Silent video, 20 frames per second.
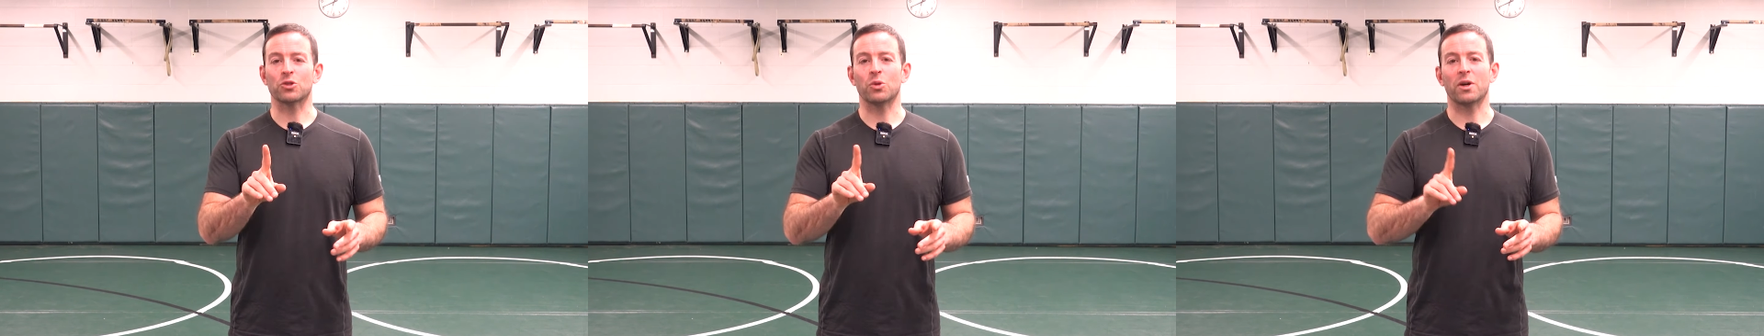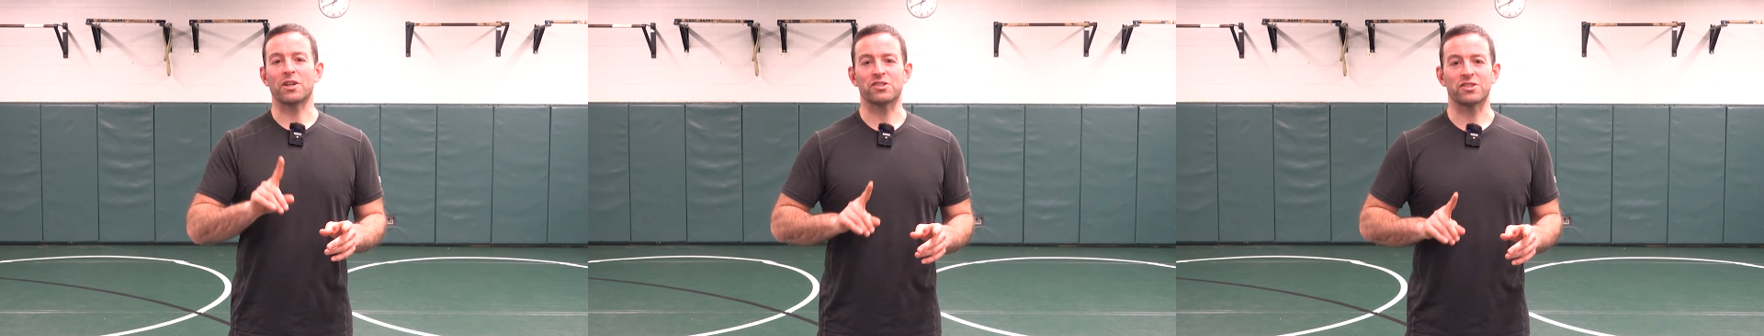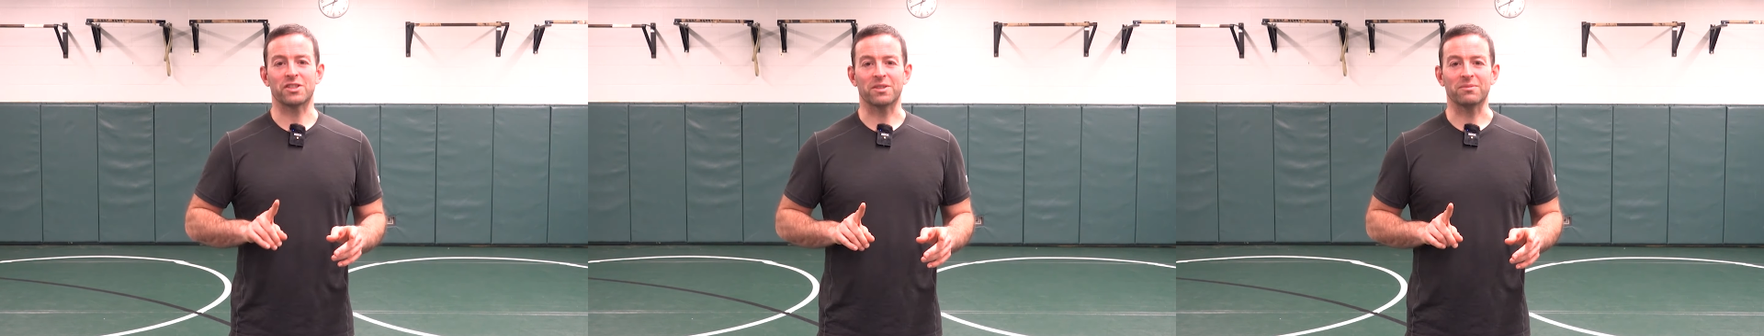
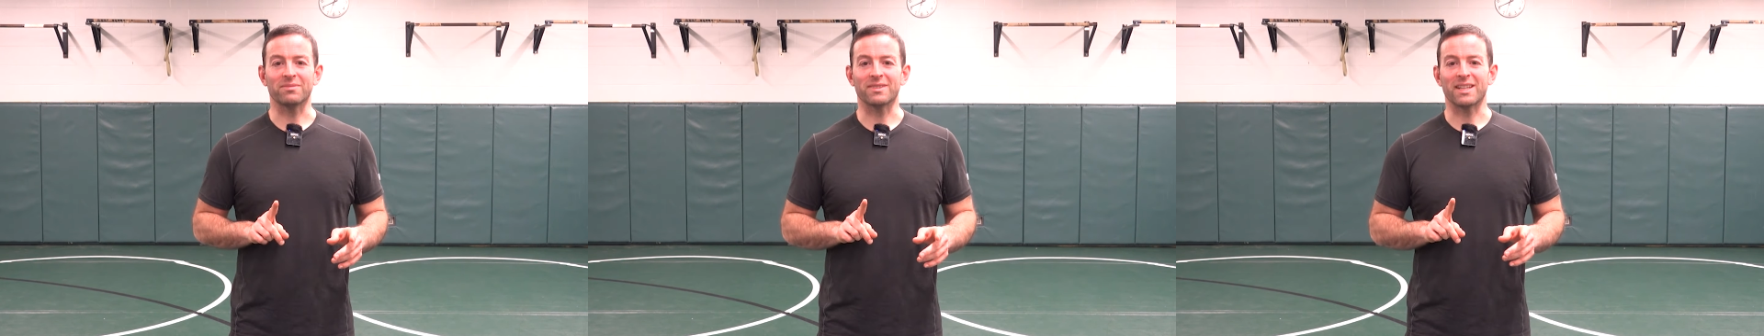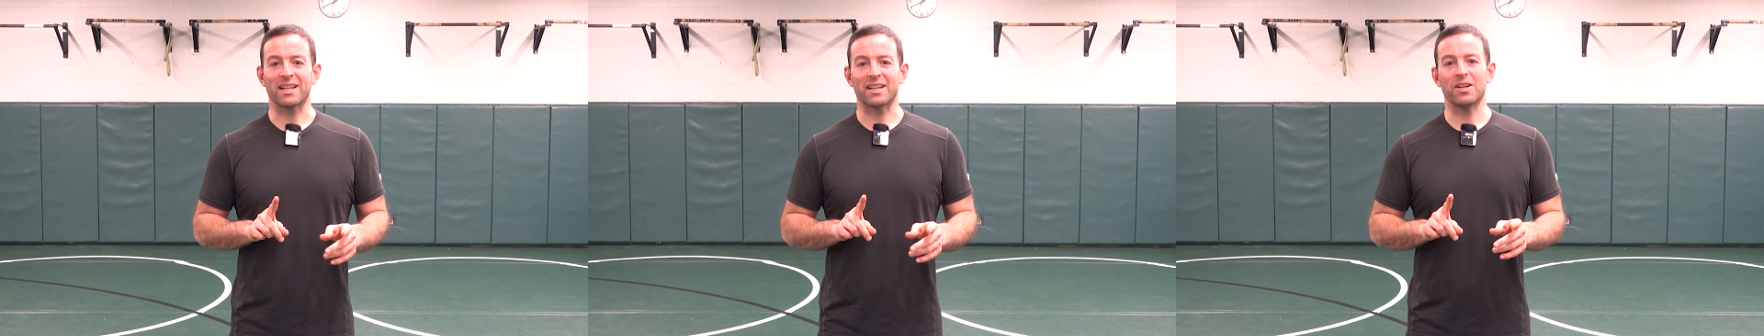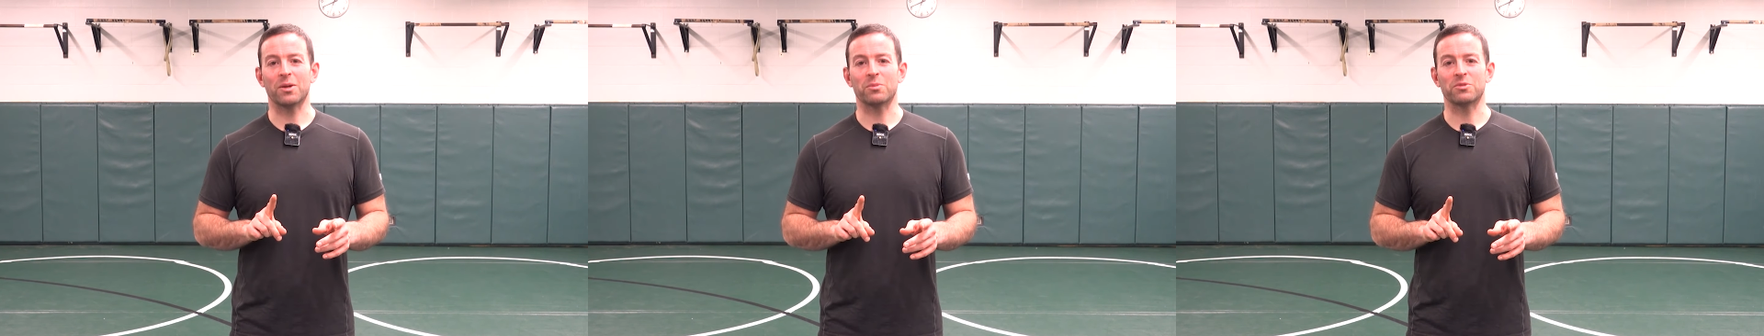question
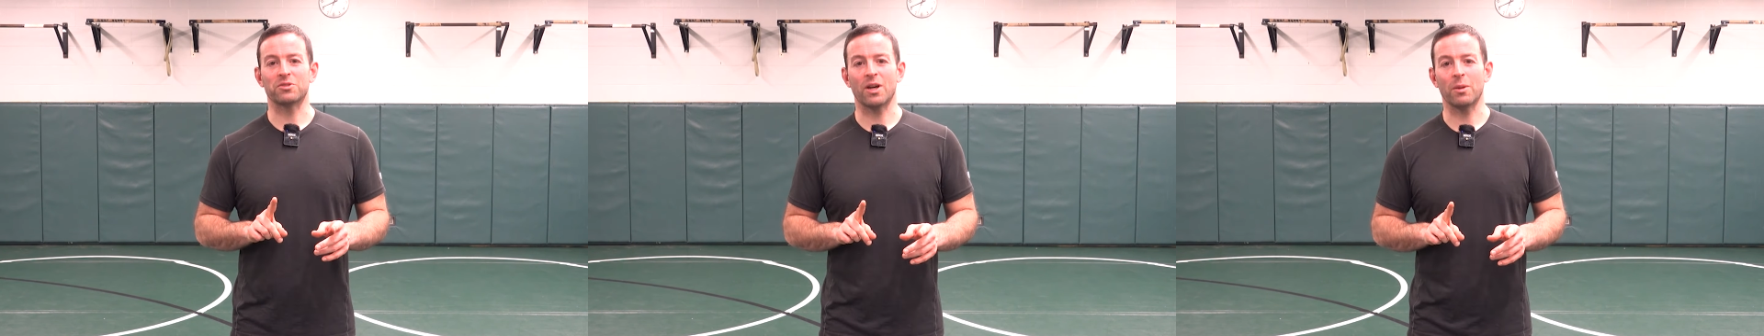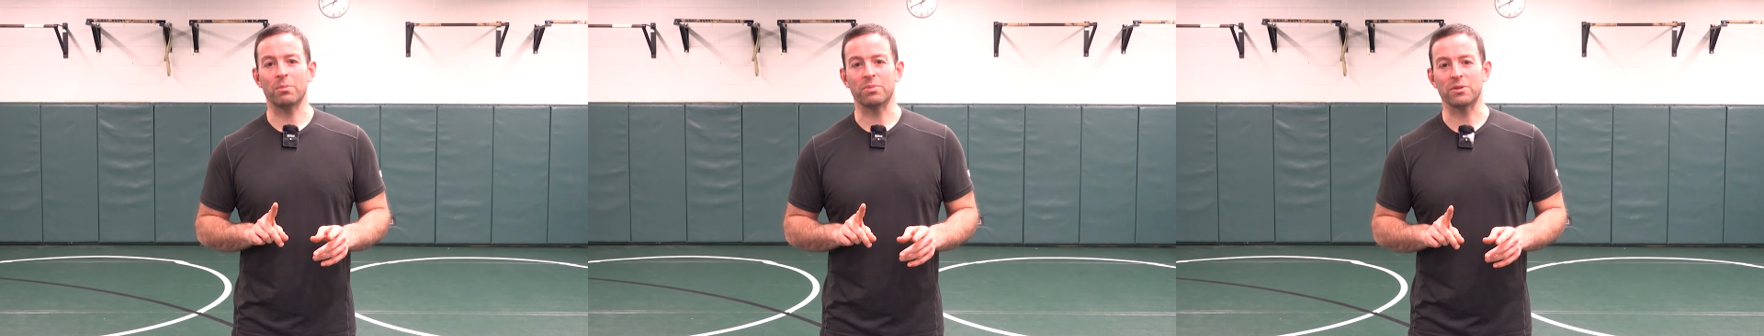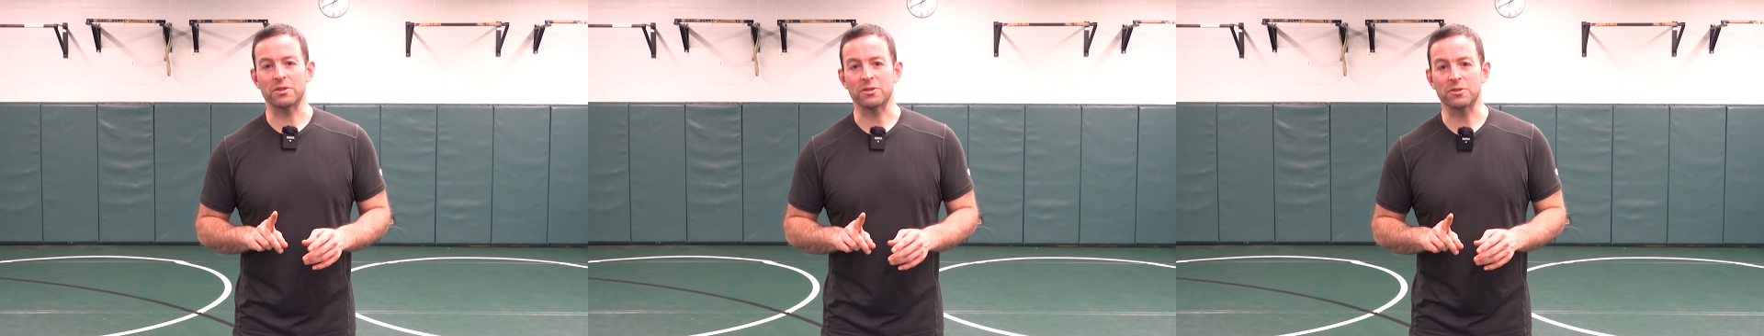that comes
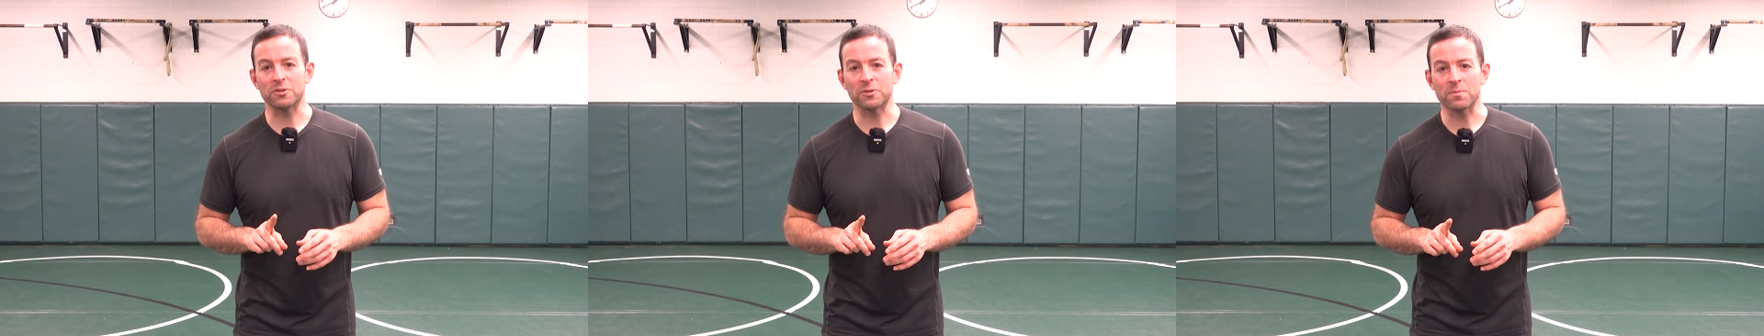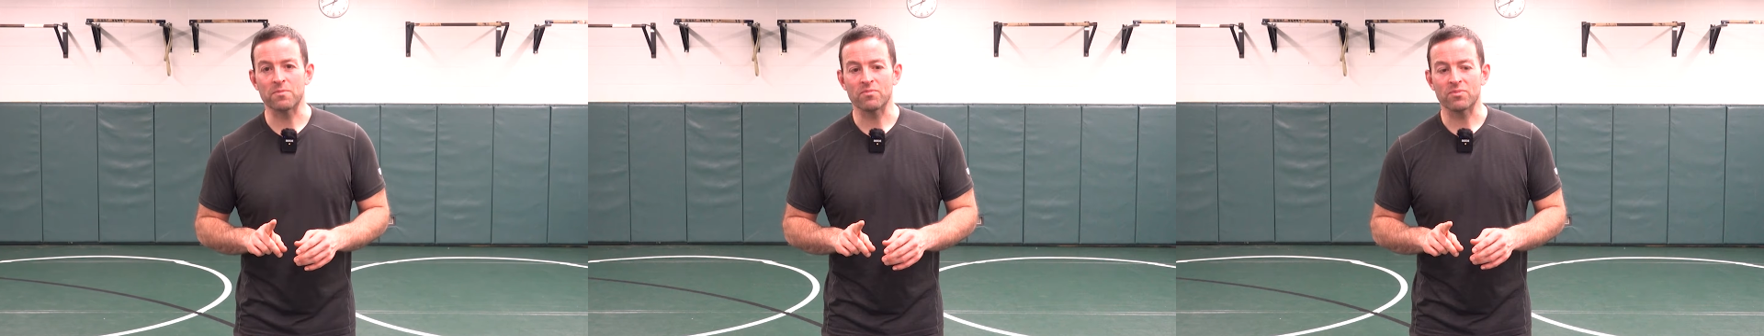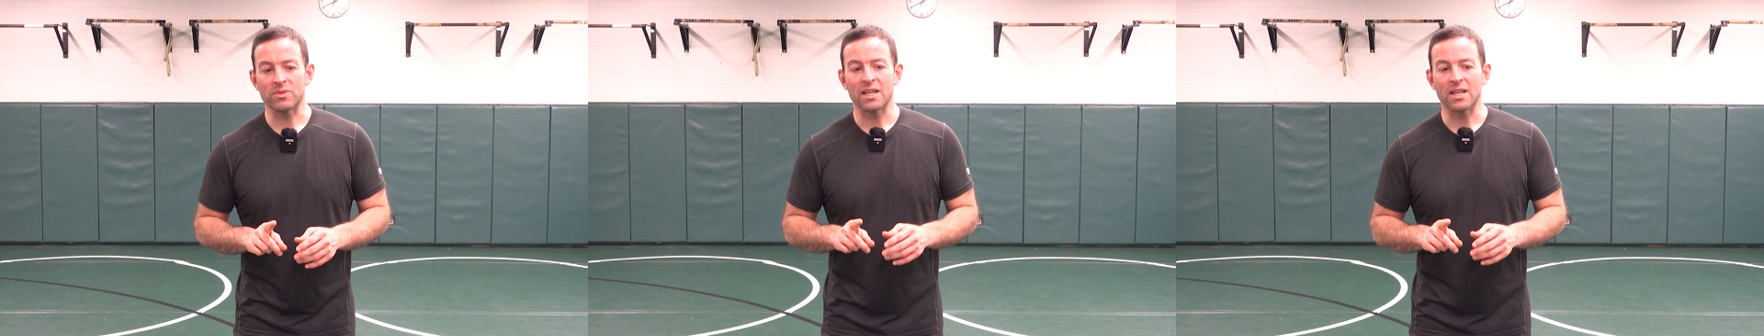up is,